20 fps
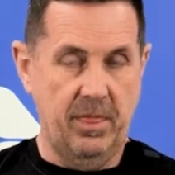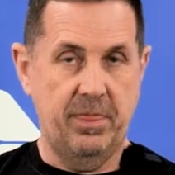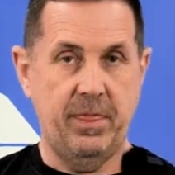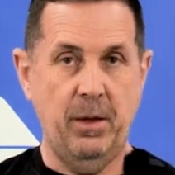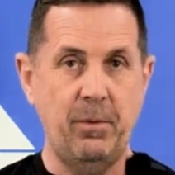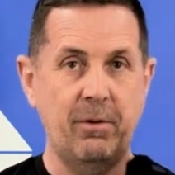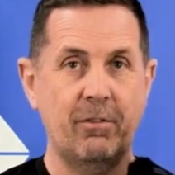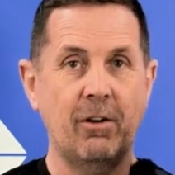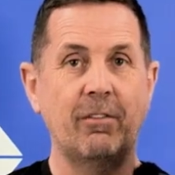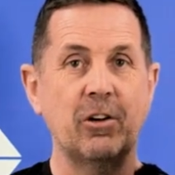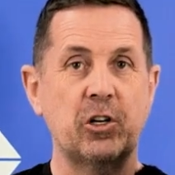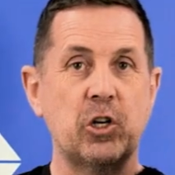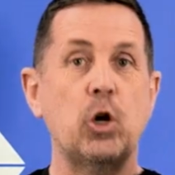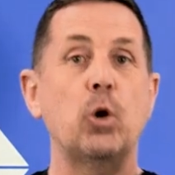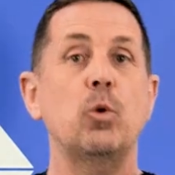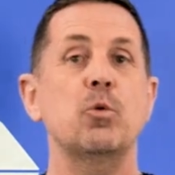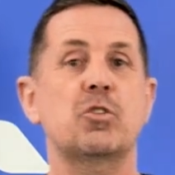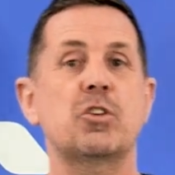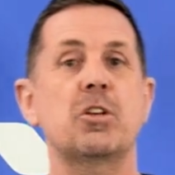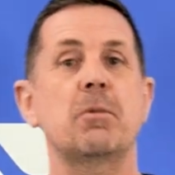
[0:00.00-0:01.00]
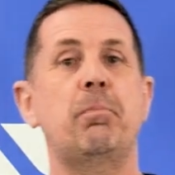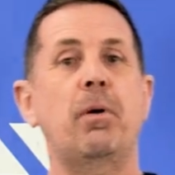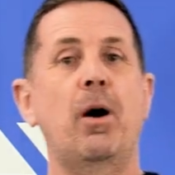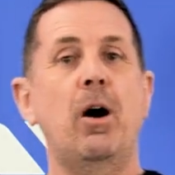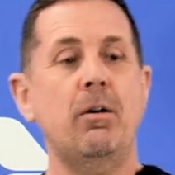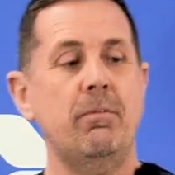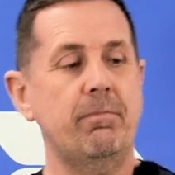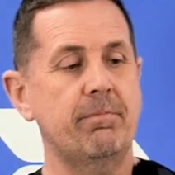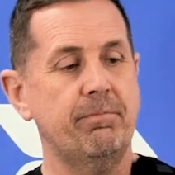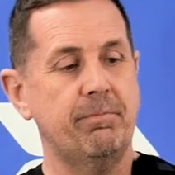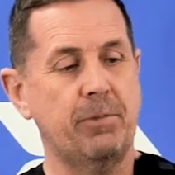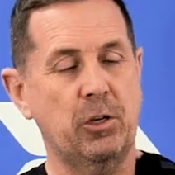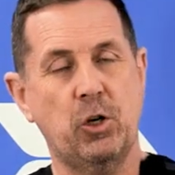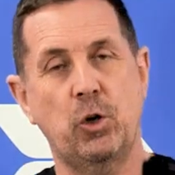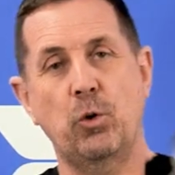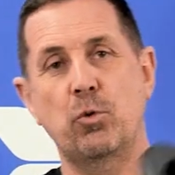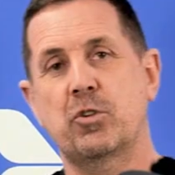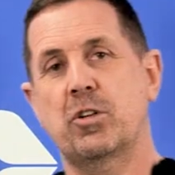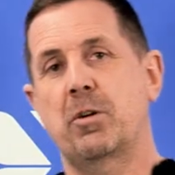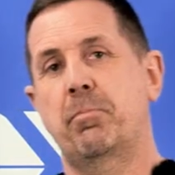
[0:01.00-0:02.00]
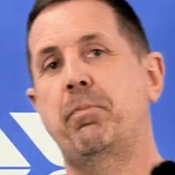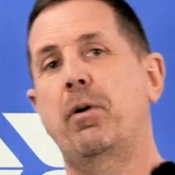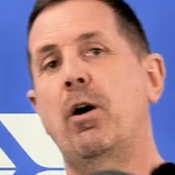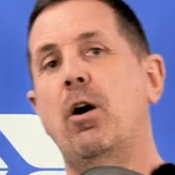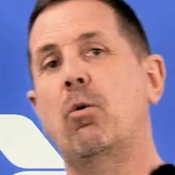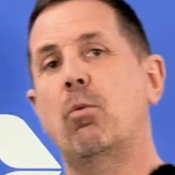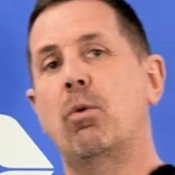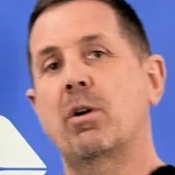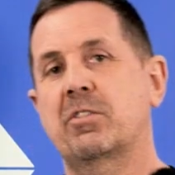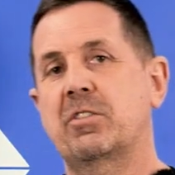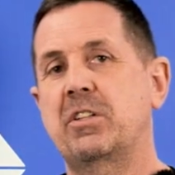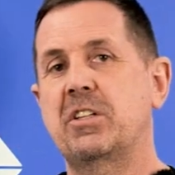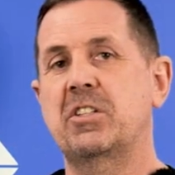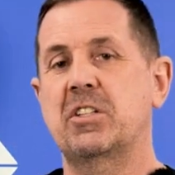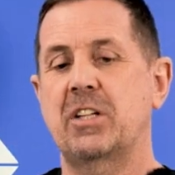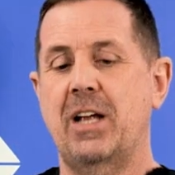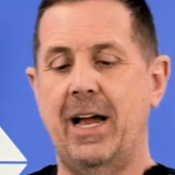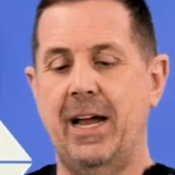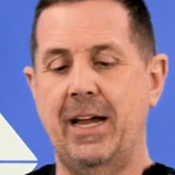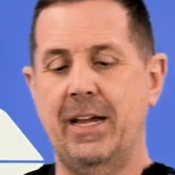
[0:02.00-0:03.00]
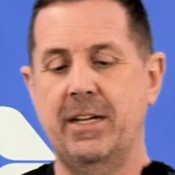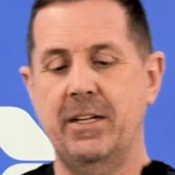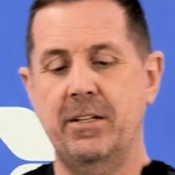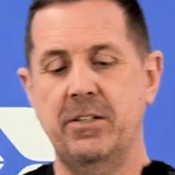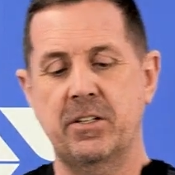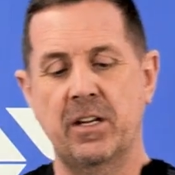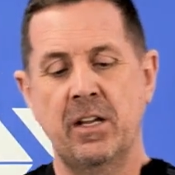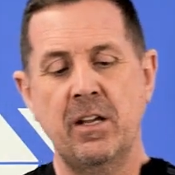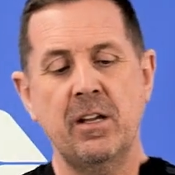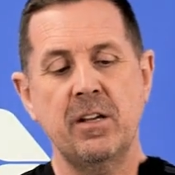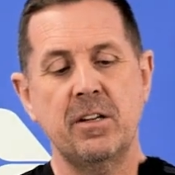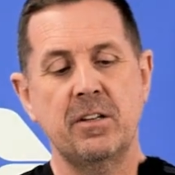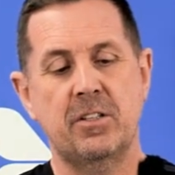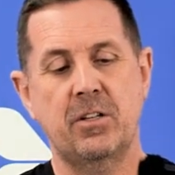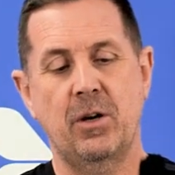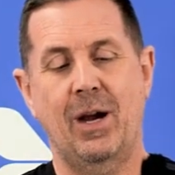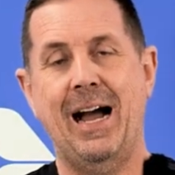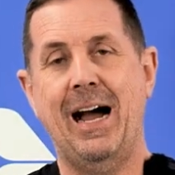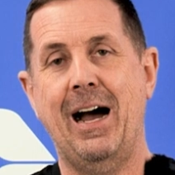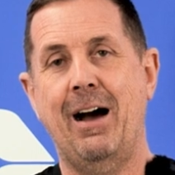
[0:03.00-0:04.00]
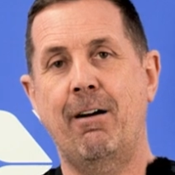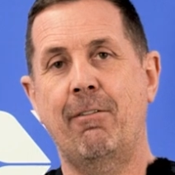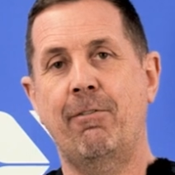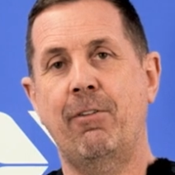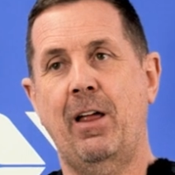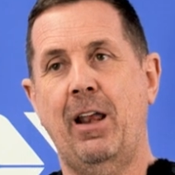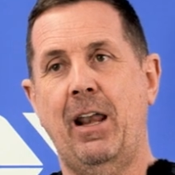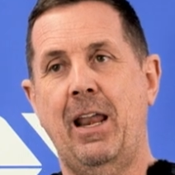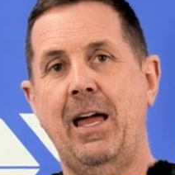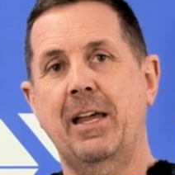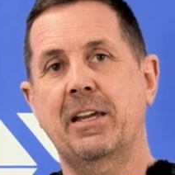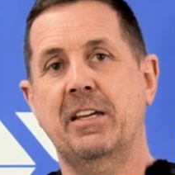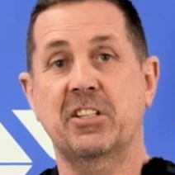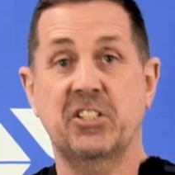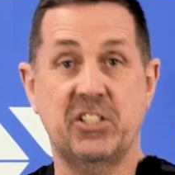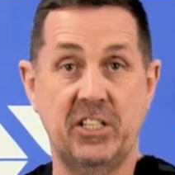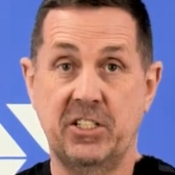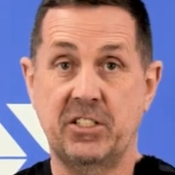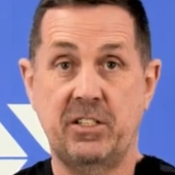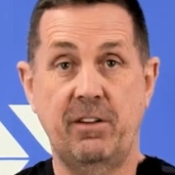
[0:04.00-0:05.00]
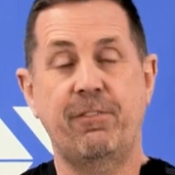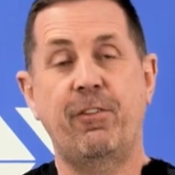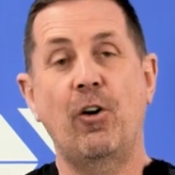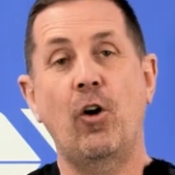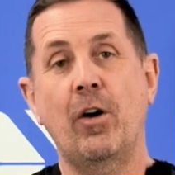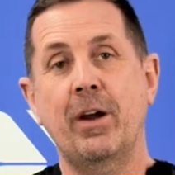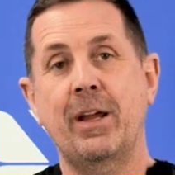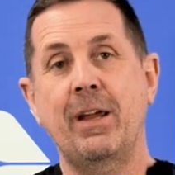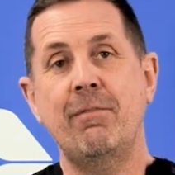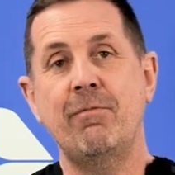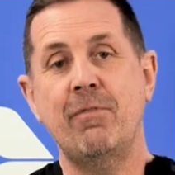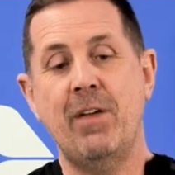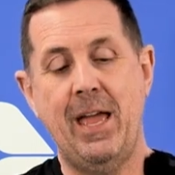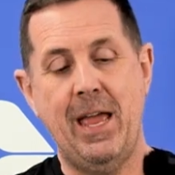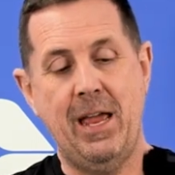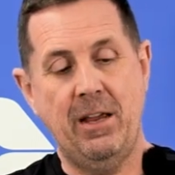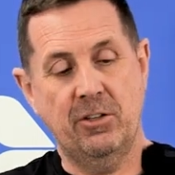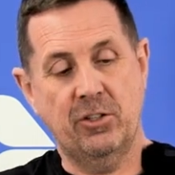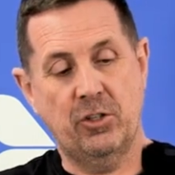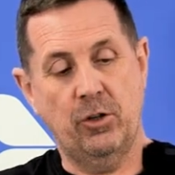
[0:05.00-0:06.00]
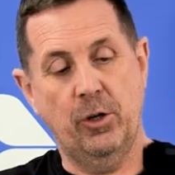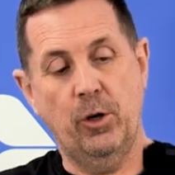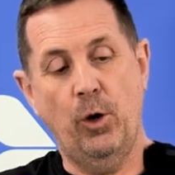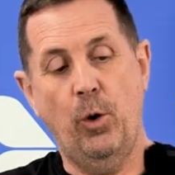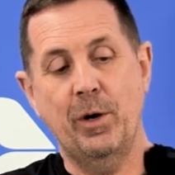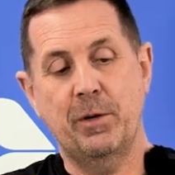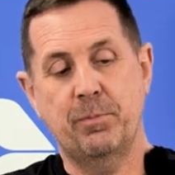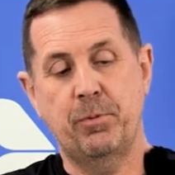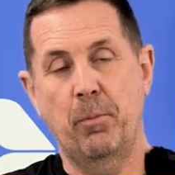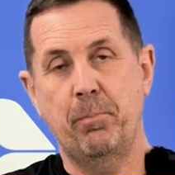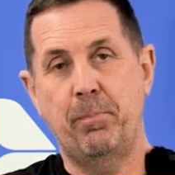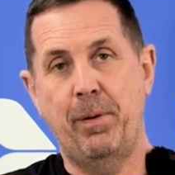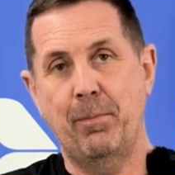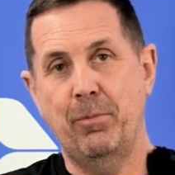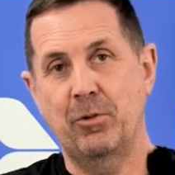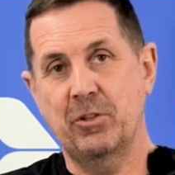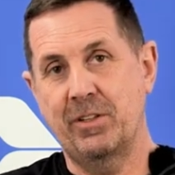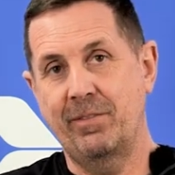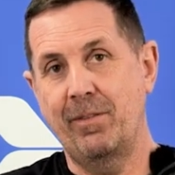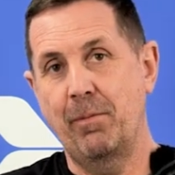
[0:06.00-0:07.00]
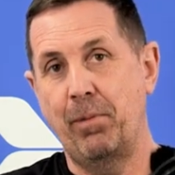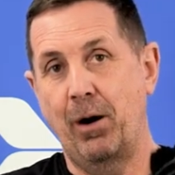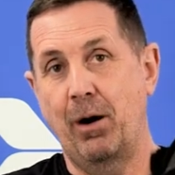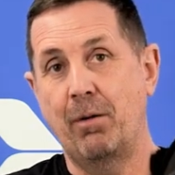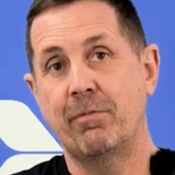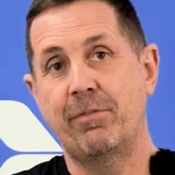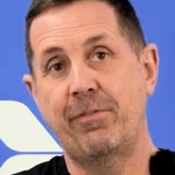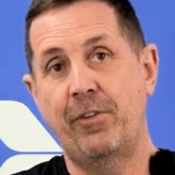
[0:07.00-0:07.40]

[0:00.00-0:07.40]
Then we've got the culture pot. The culture pot was designed to have like a 60-40 in there. So you always put pebbles in the bottom